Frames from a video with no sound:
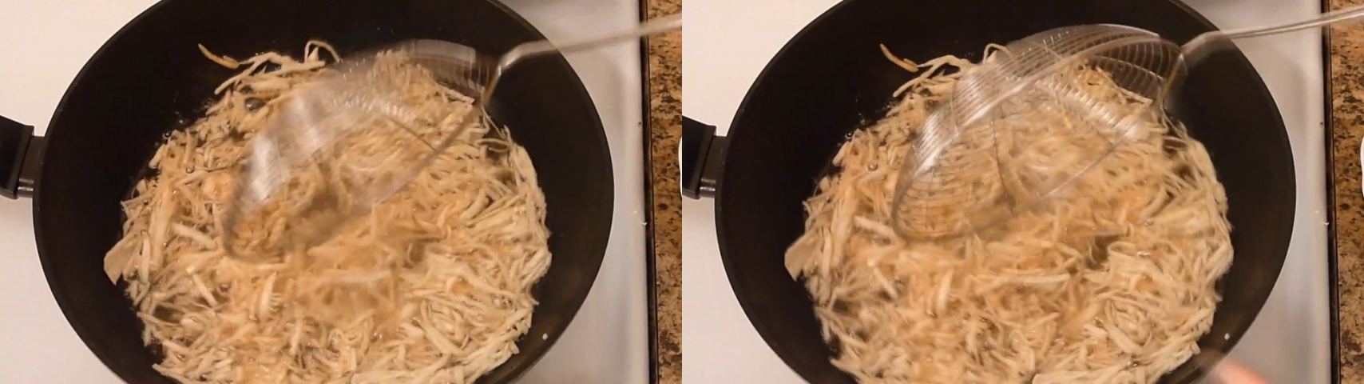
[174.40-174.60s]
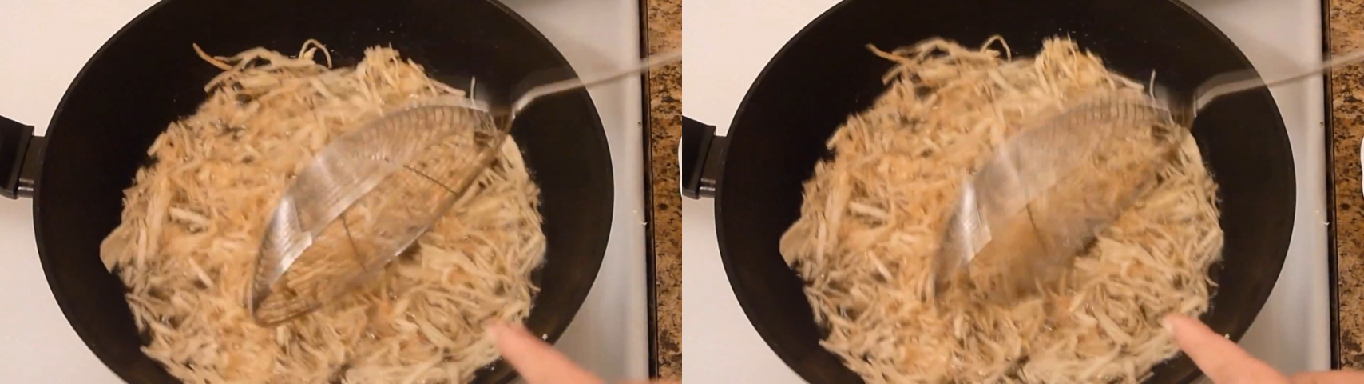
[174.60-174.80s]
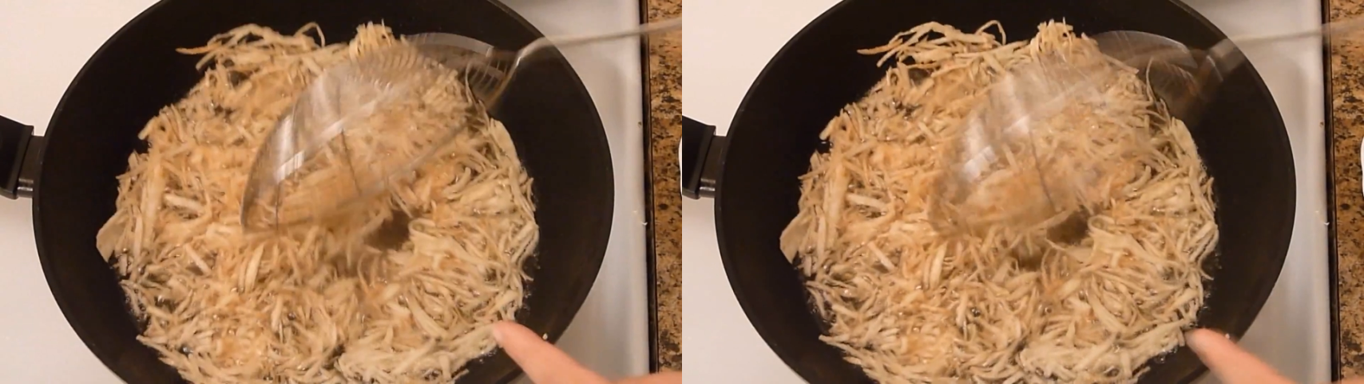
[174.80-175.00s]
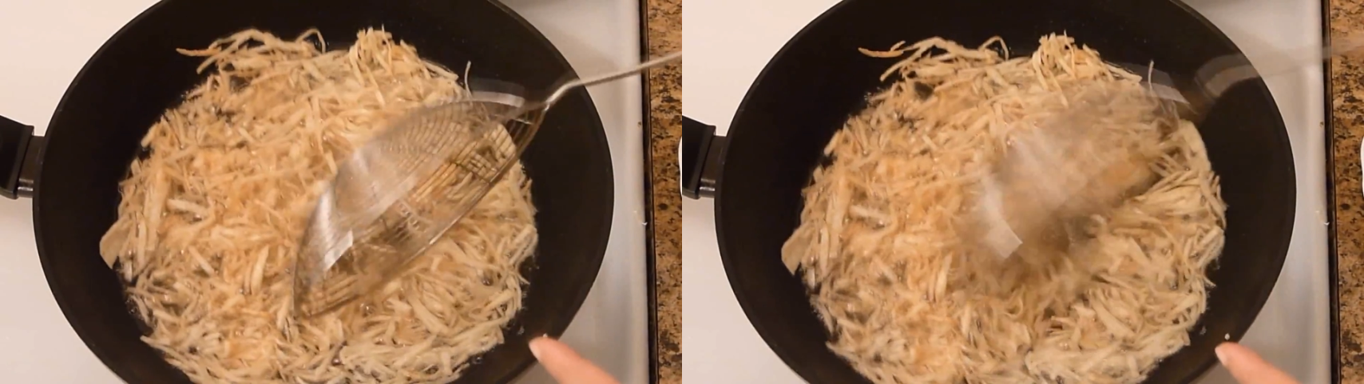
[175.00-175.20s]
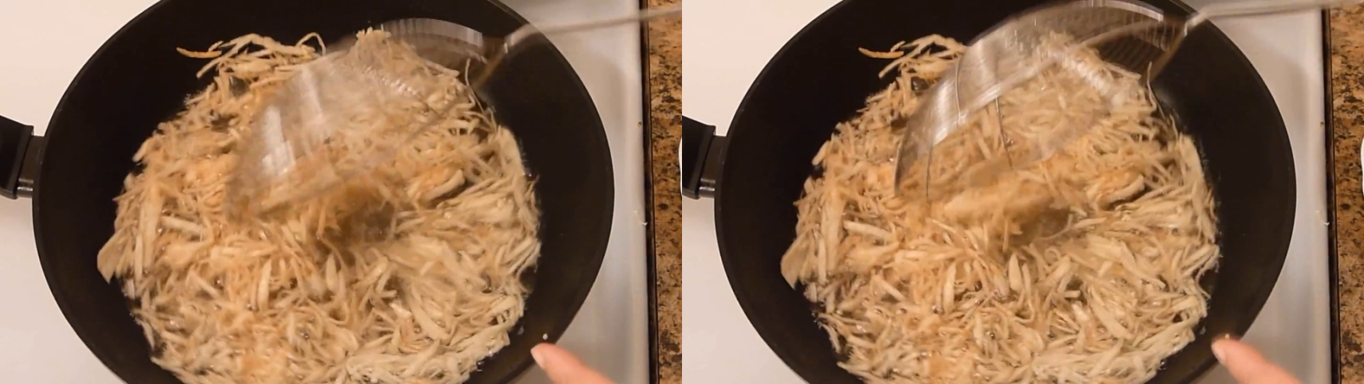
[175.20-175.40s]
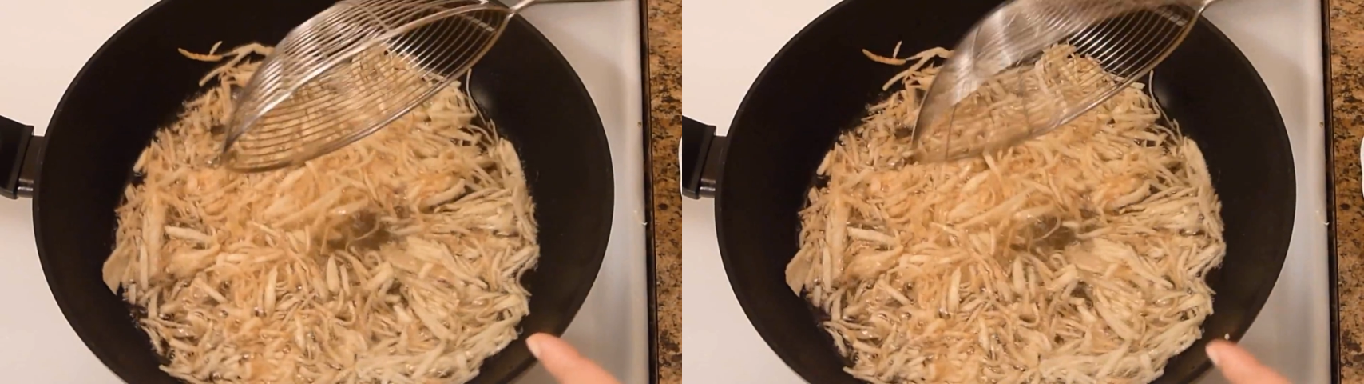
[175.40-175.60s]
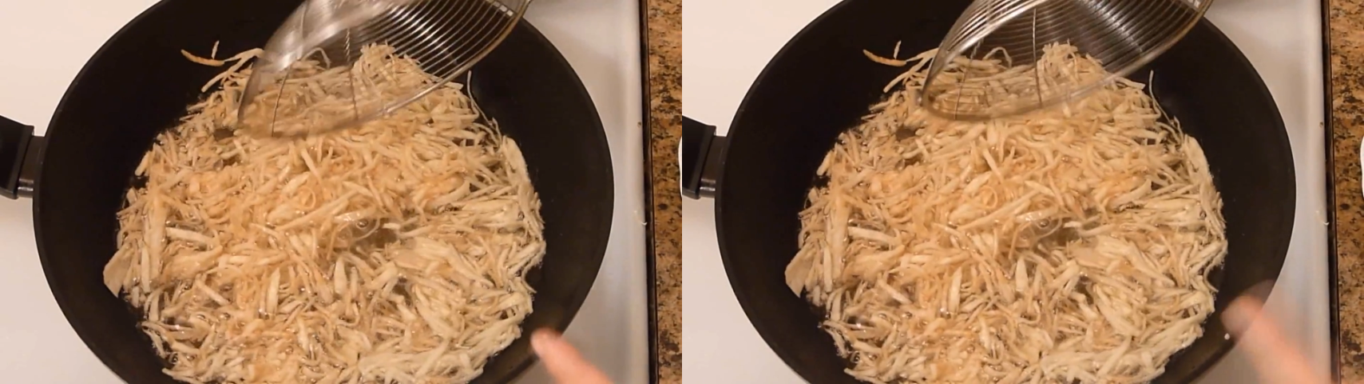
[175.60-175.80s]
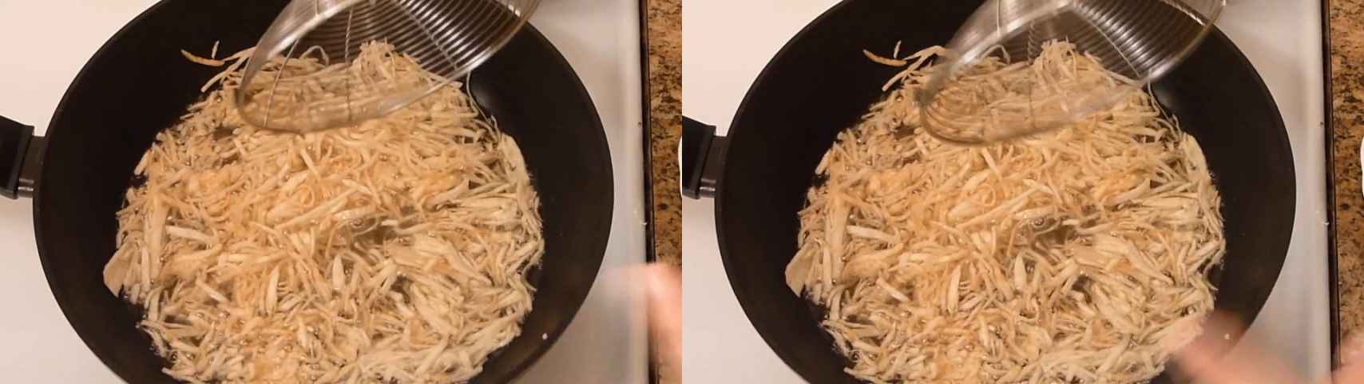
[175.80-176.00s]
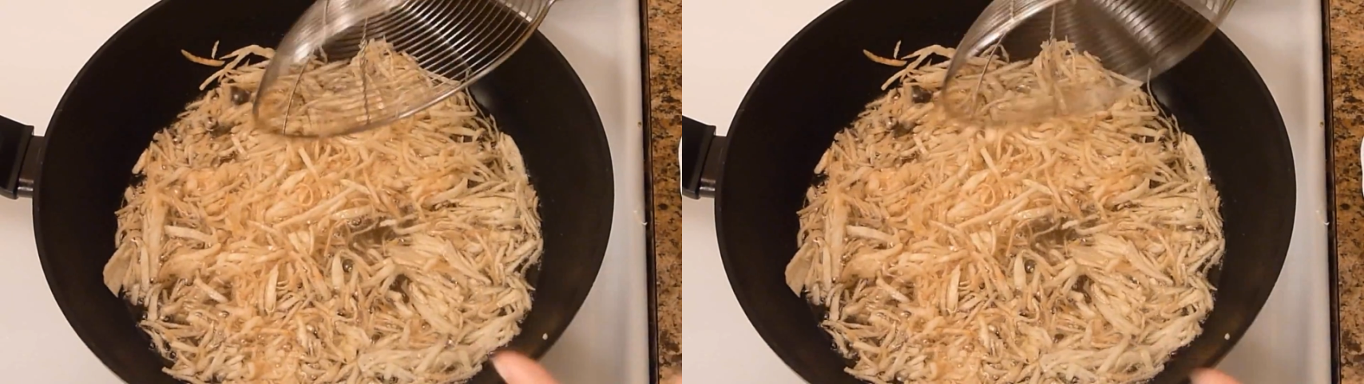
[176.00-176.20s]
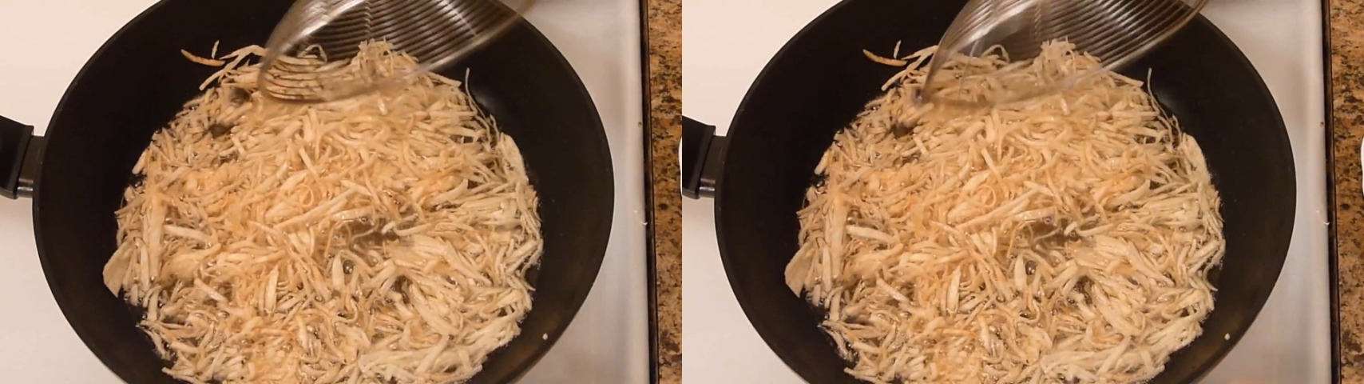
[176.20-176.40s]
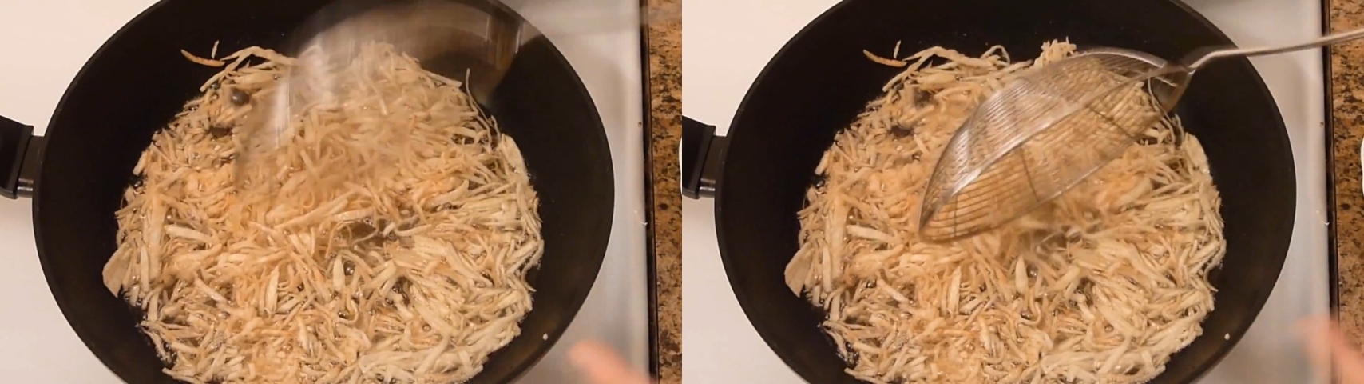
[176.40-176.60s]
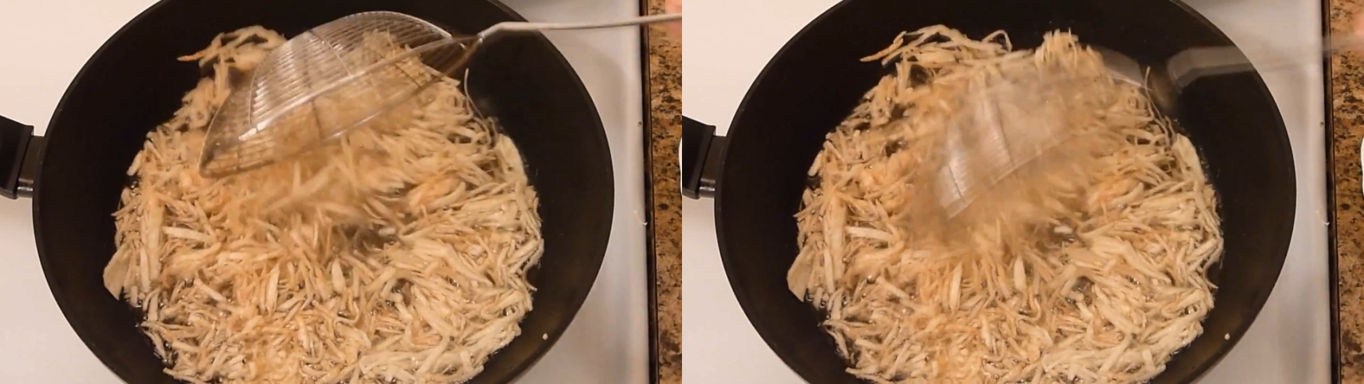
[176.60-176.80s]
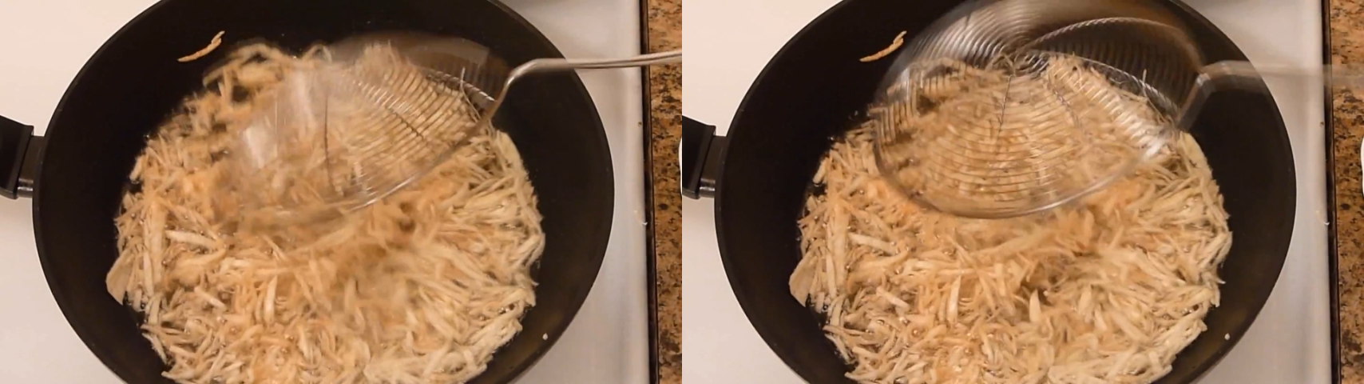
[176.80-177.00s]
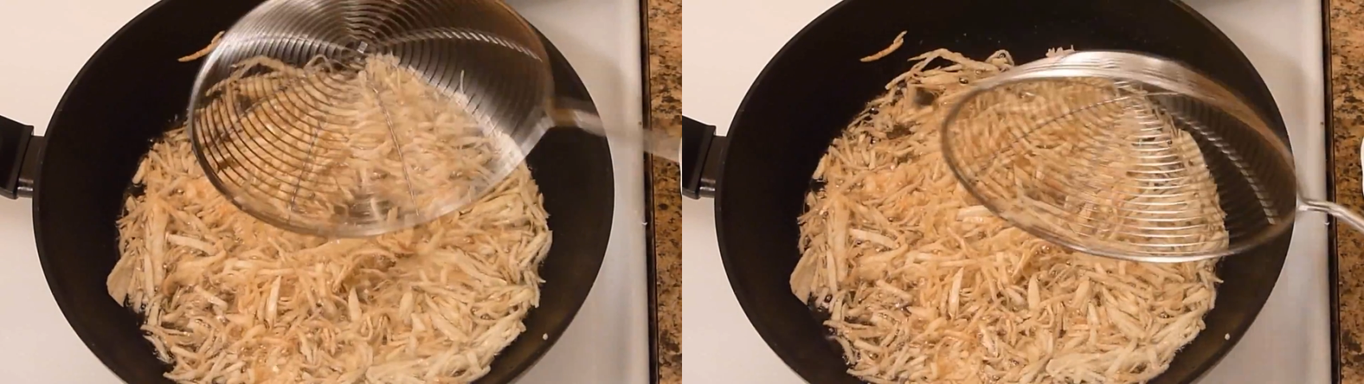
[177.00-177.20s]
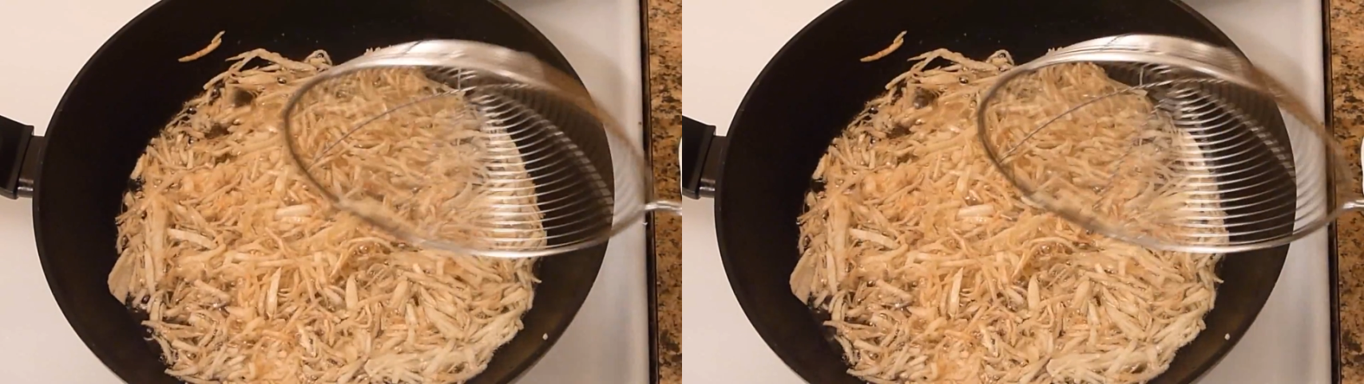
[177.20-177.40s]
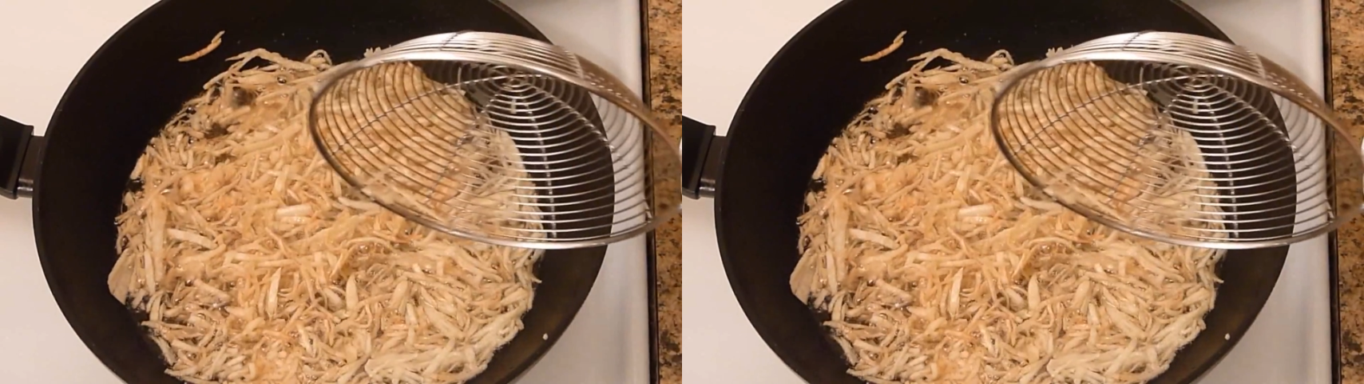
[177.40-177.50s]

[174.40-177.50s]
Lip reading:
No face is visible, so there are no lips to read.